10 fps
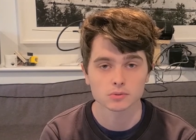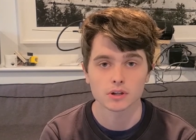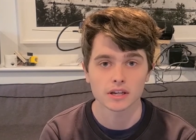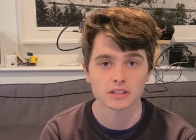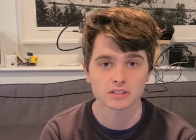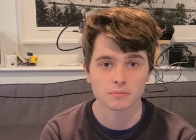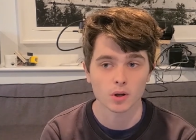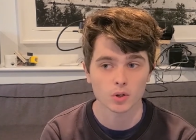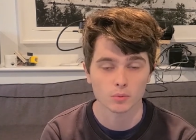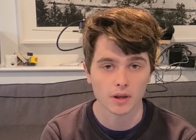a
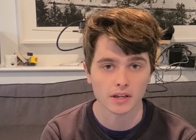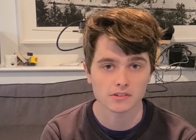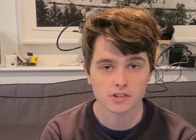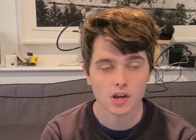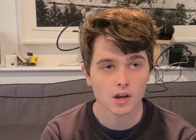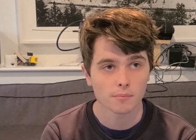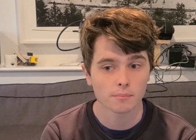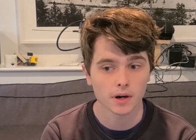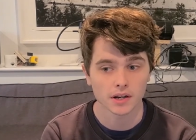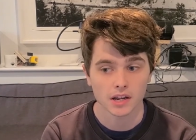smaller range,
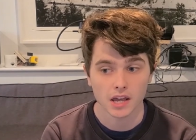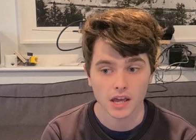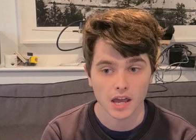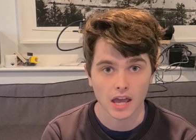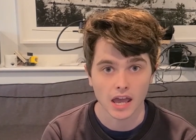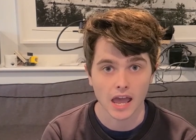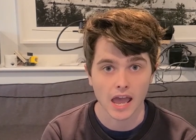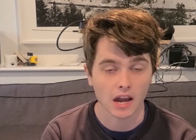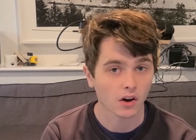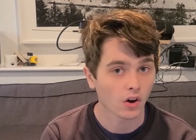but
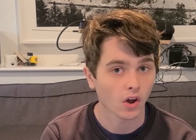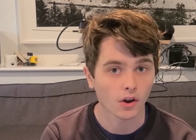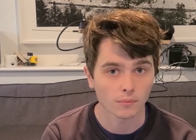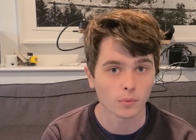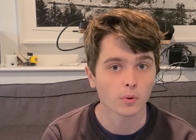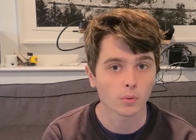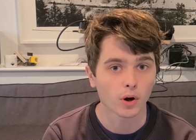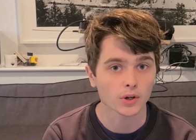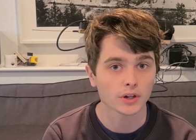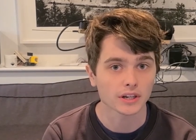a lot more
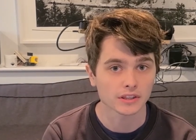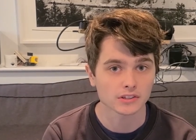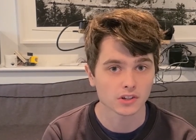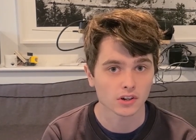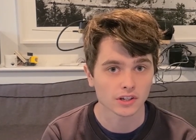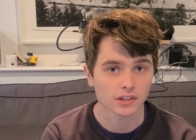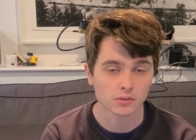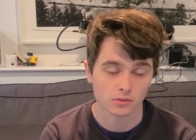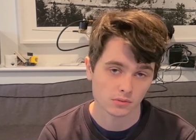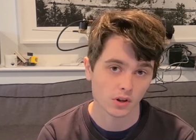water hitting the target,
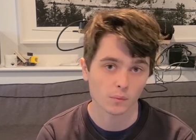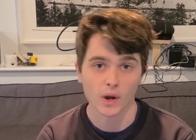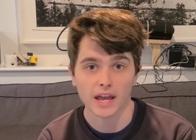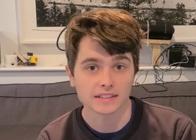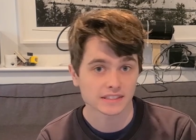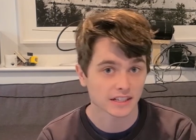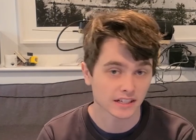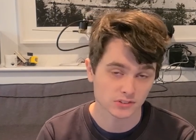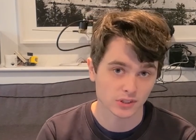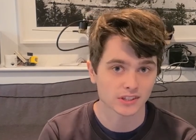or a lot more hand
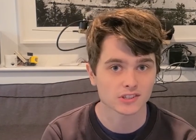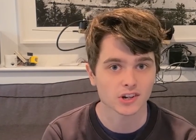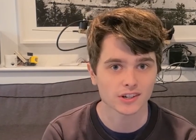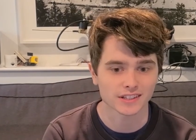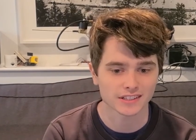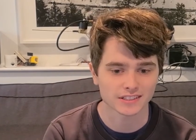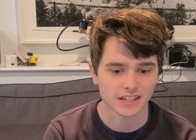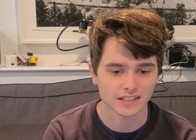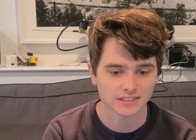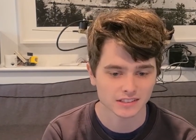sanitizer hitting the target in this
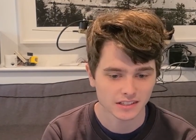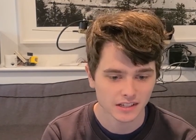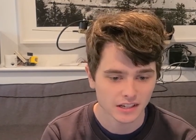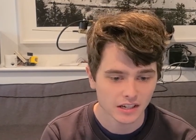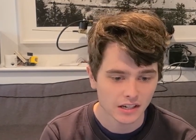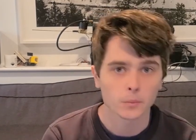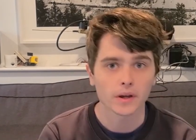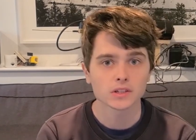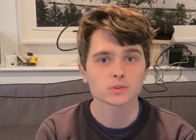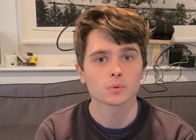case.
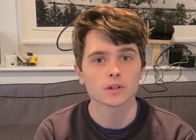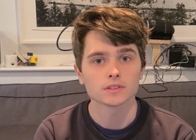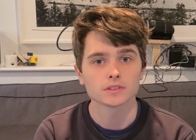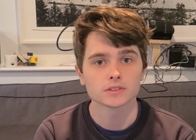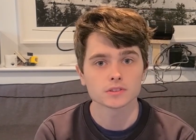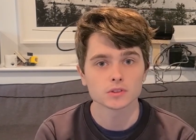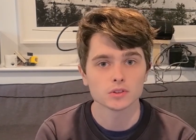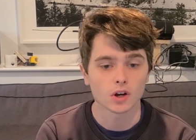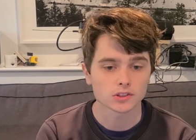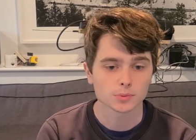Range was
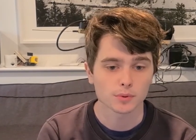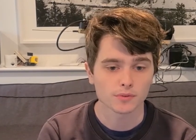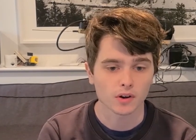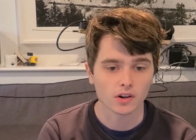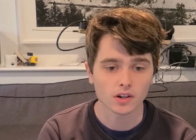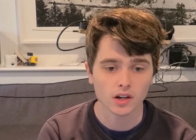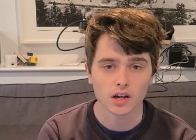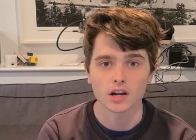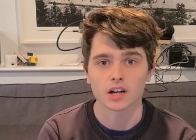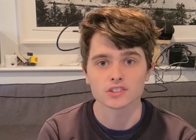not super far,
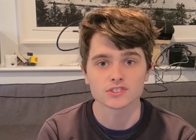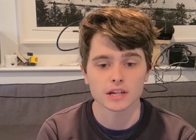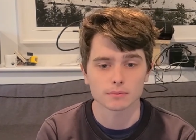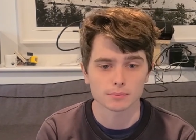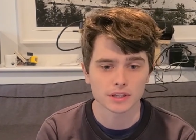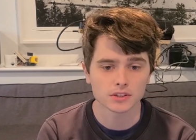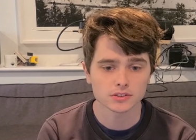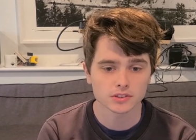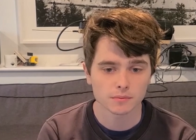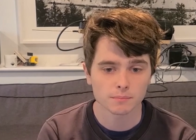just a couple
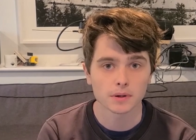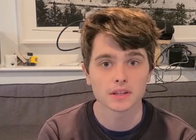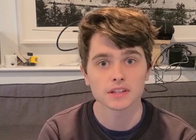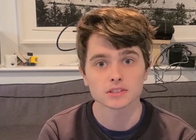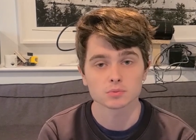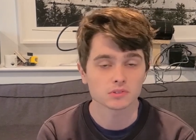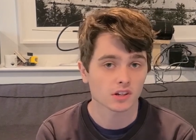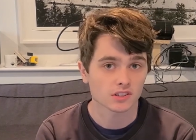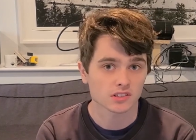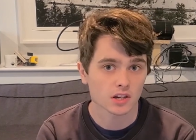meters, but this was
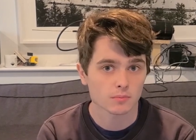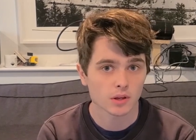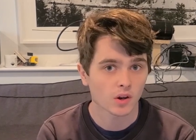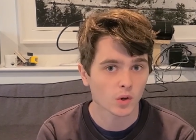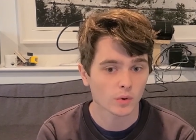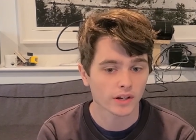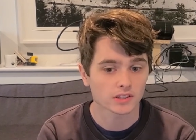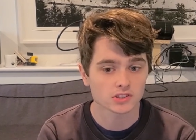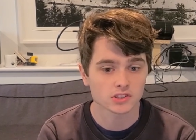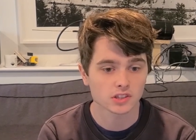not designed to be a long-ranged